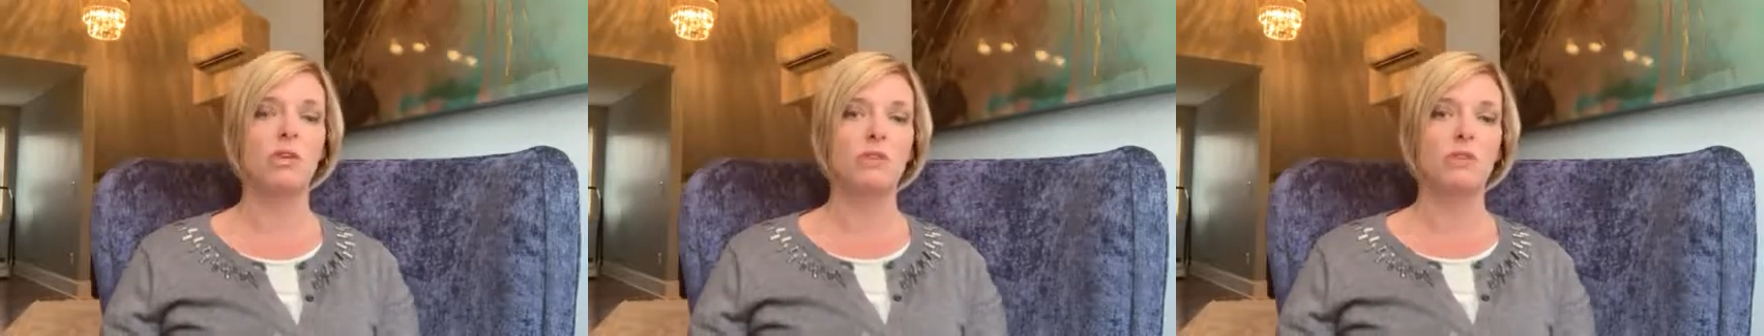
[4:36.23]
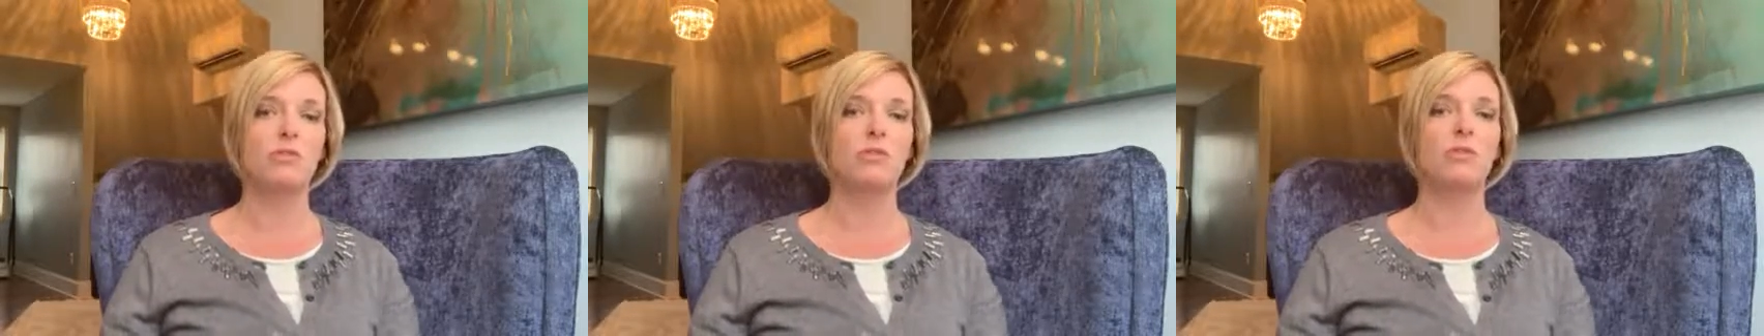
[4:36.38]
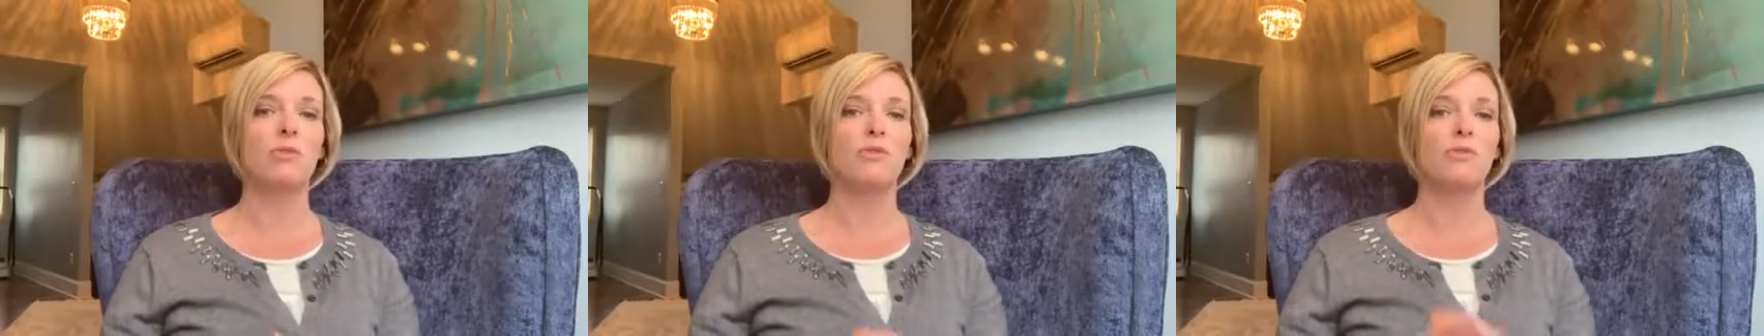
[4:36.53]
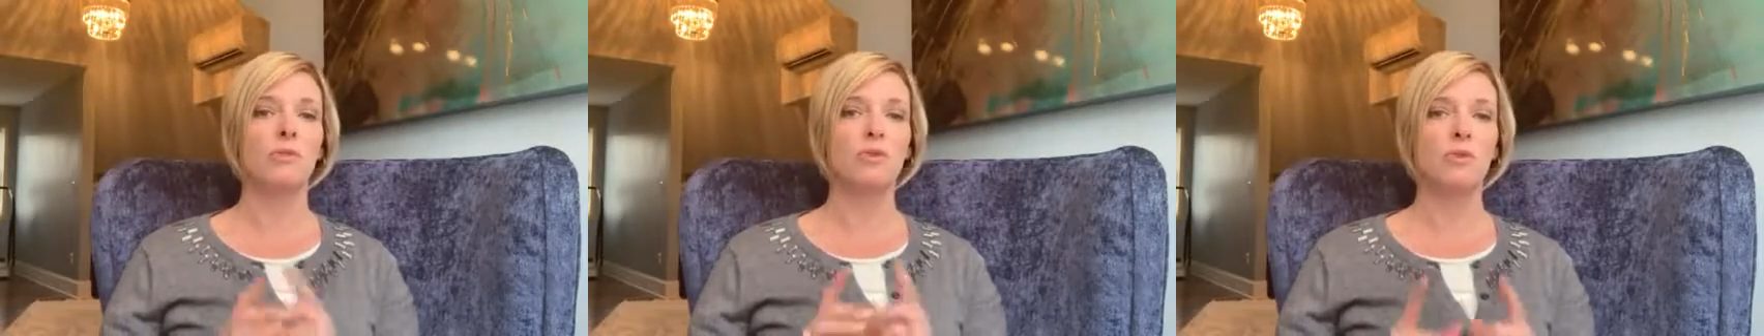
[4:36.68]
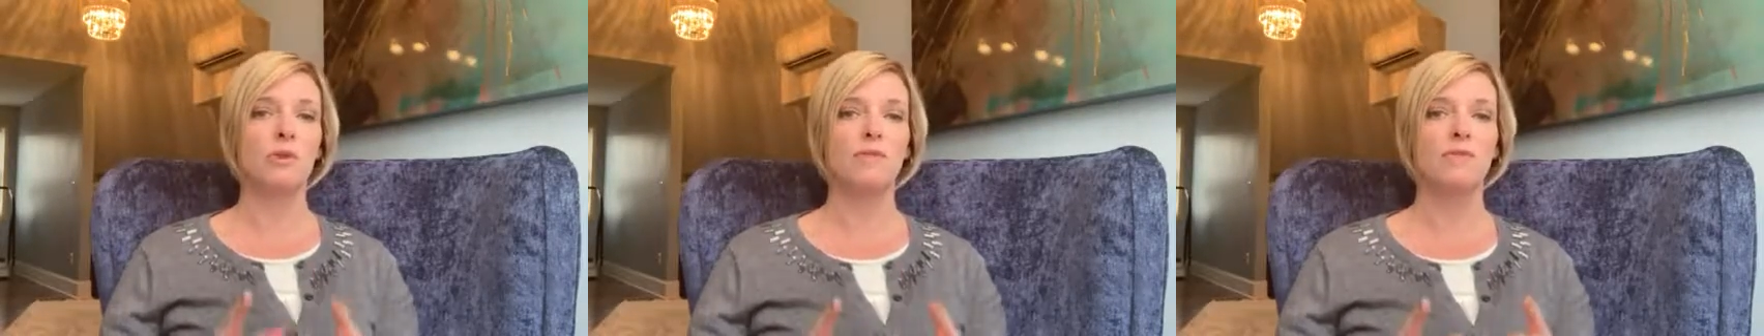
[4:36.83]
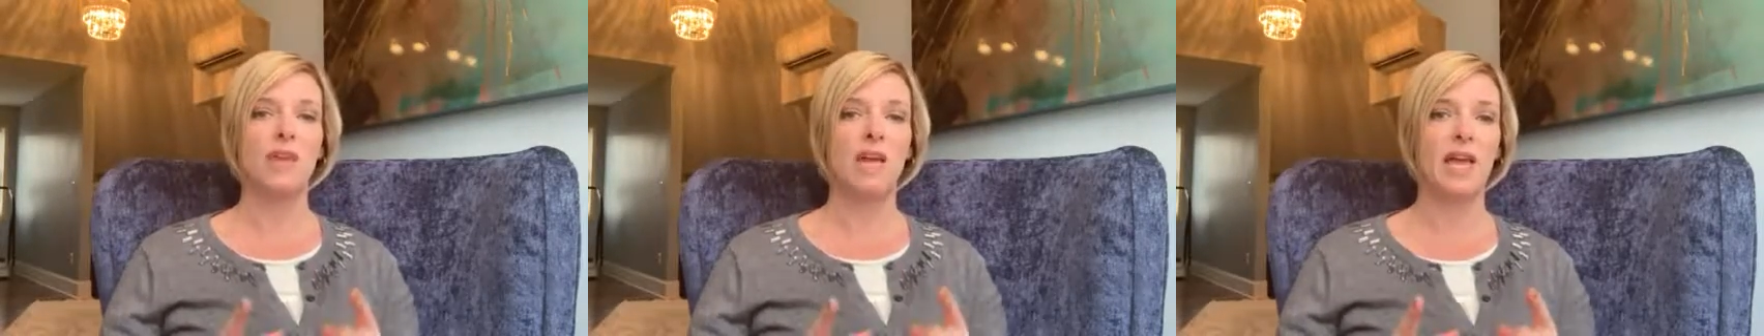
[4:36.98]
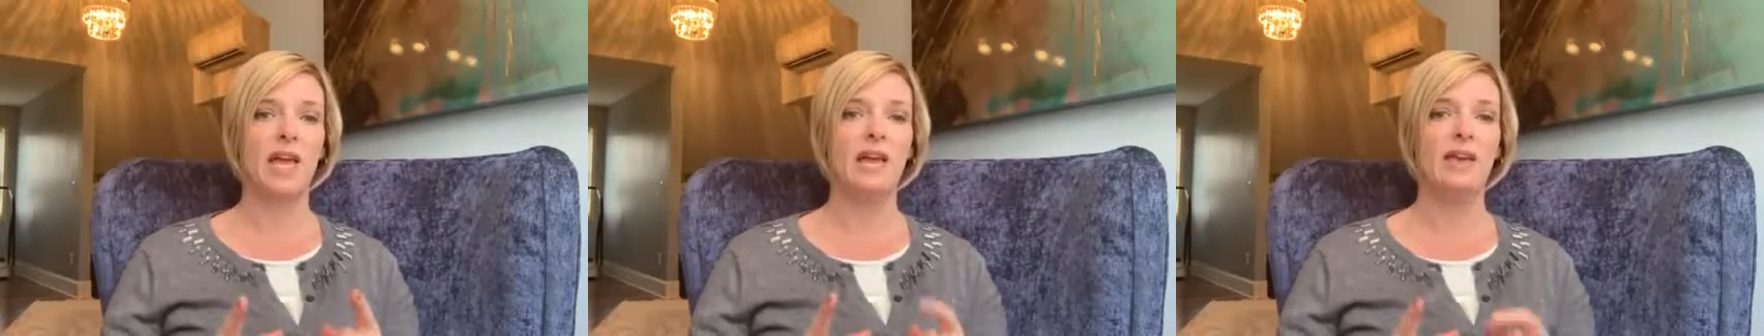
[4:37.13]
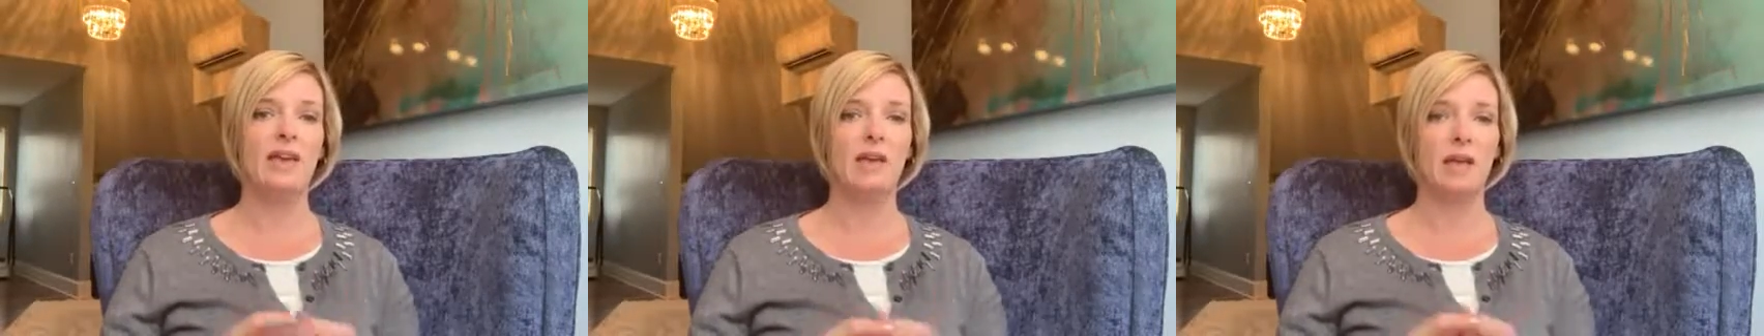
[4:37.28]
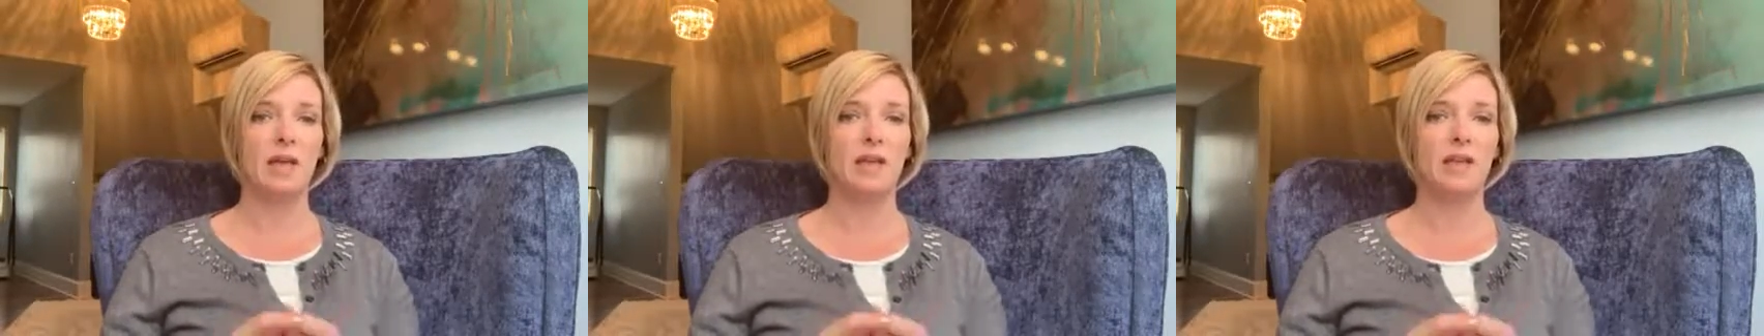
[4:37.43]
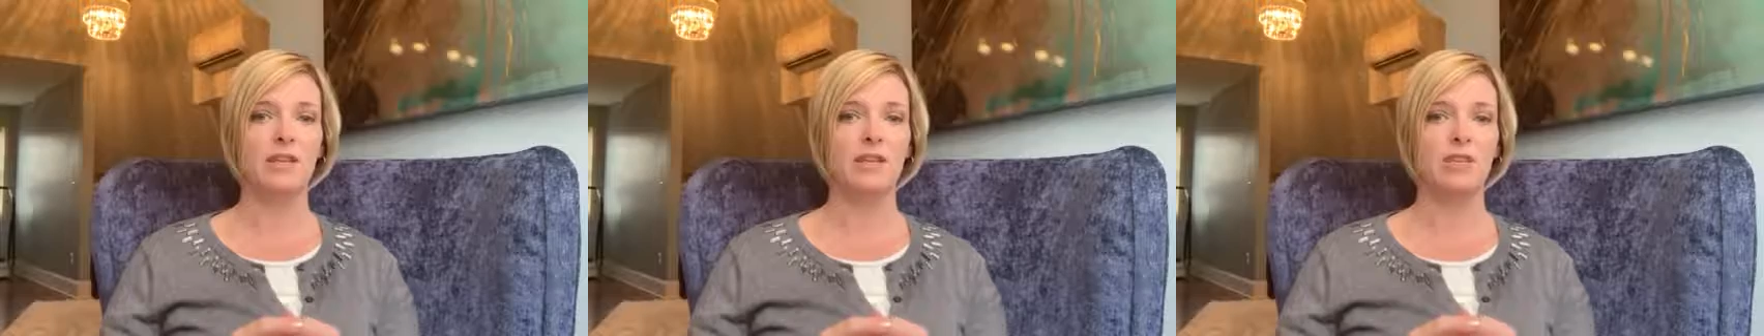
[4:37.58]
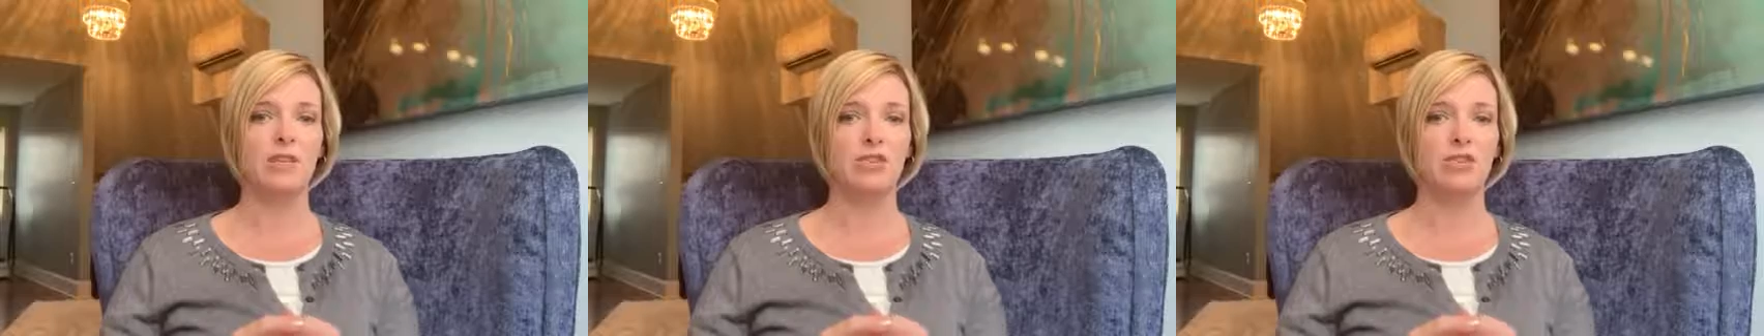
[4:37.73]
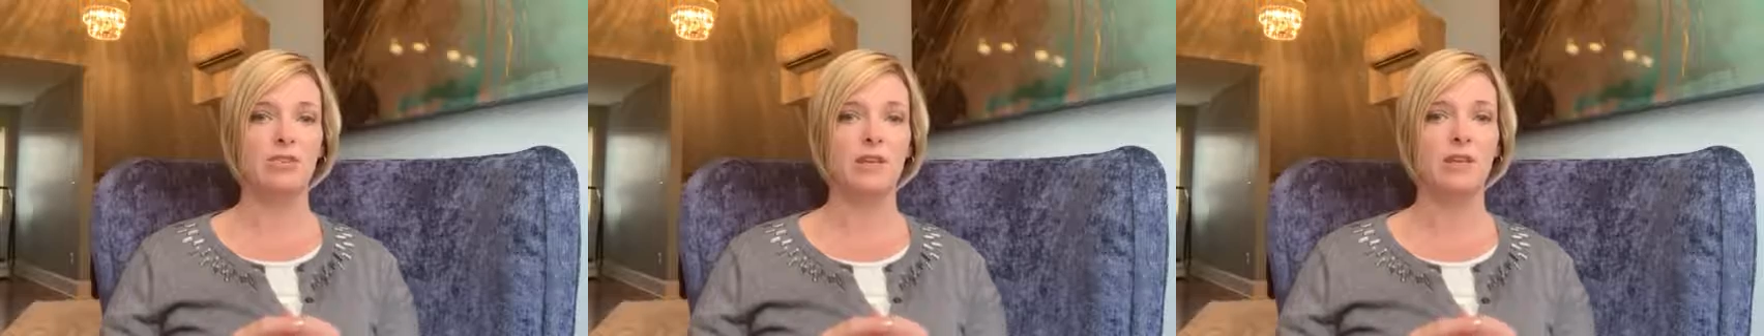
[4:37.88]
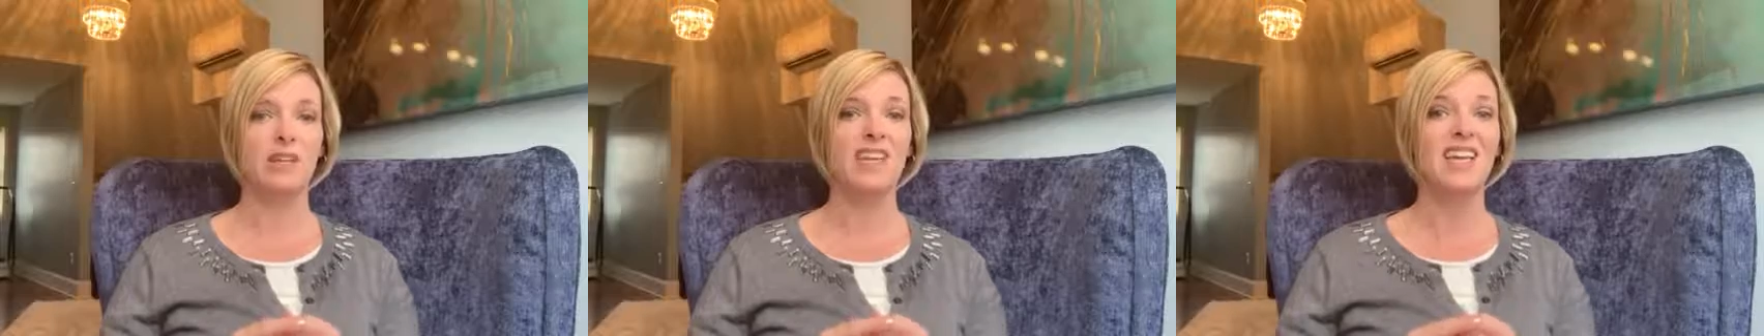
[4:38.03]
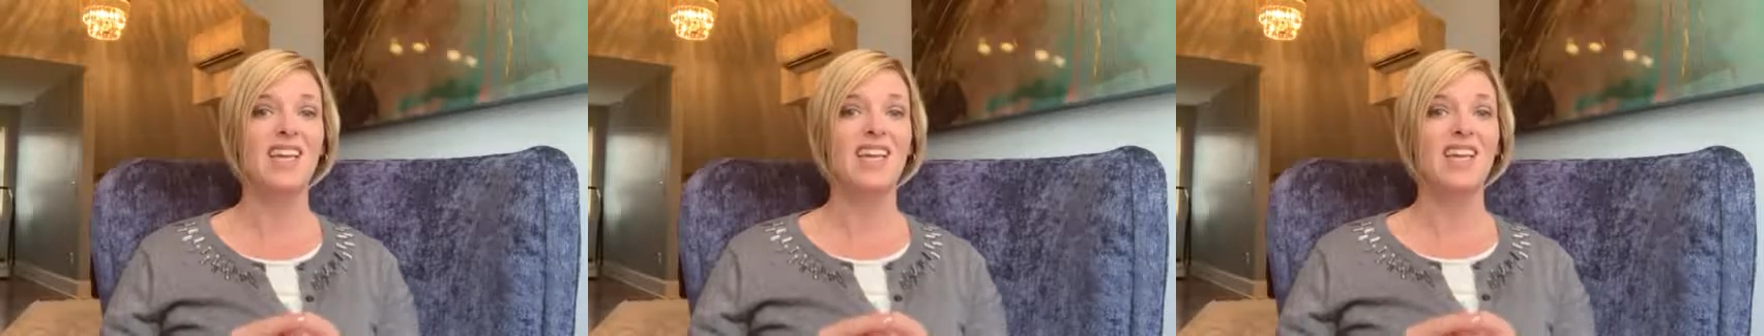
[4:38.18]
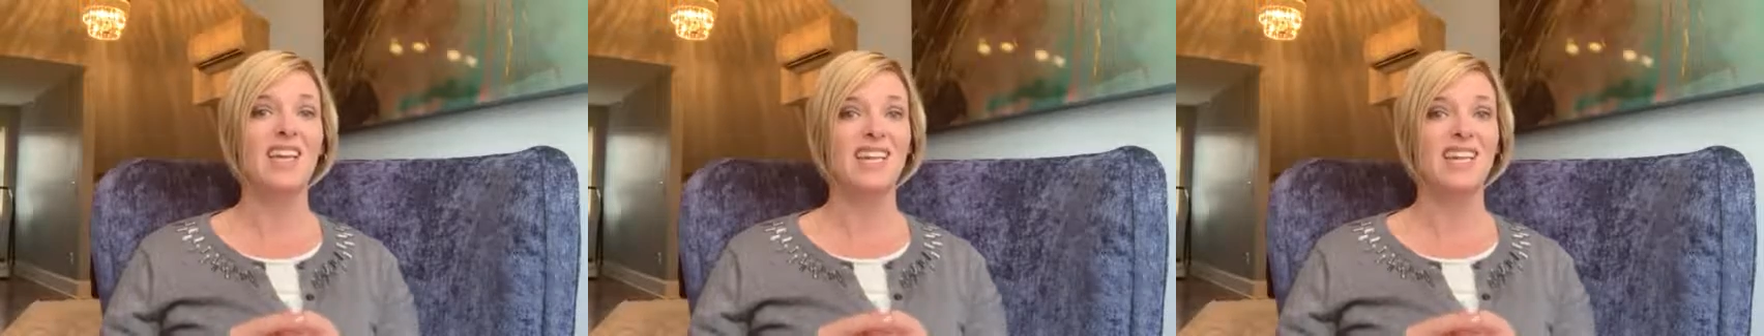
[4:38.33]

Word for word: So if you have had a head injury,